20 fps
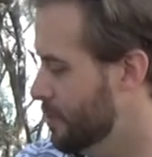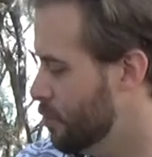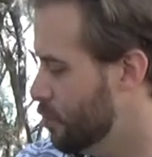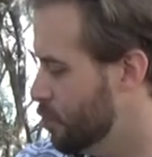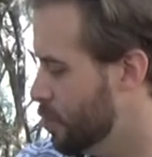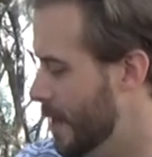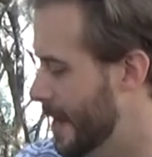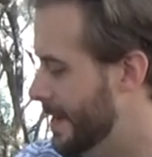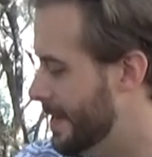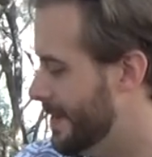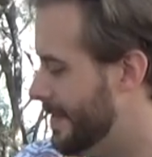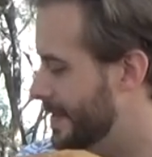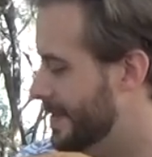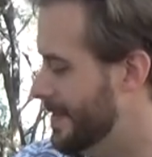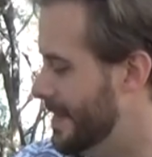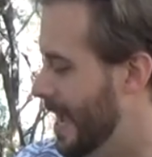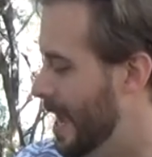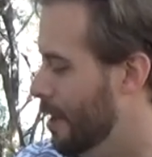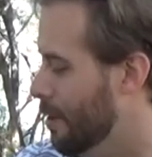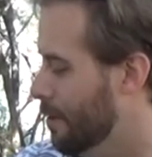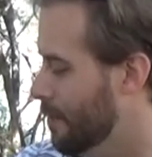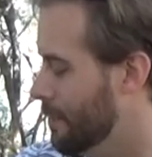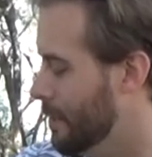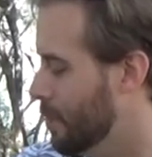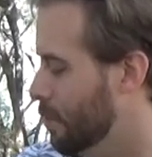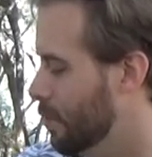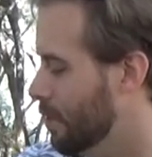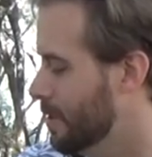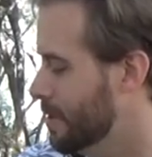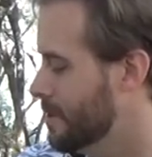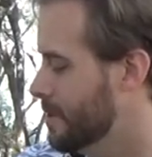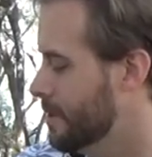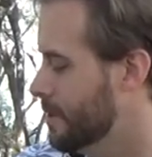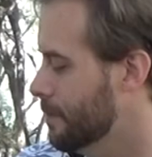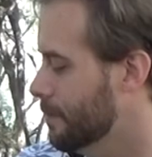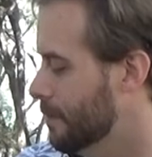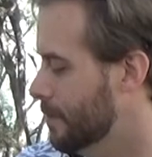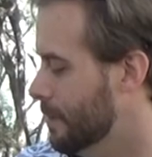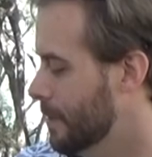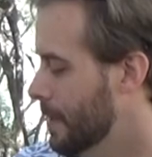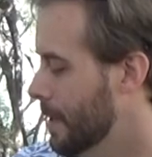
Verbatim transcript: you right now if I wanted to.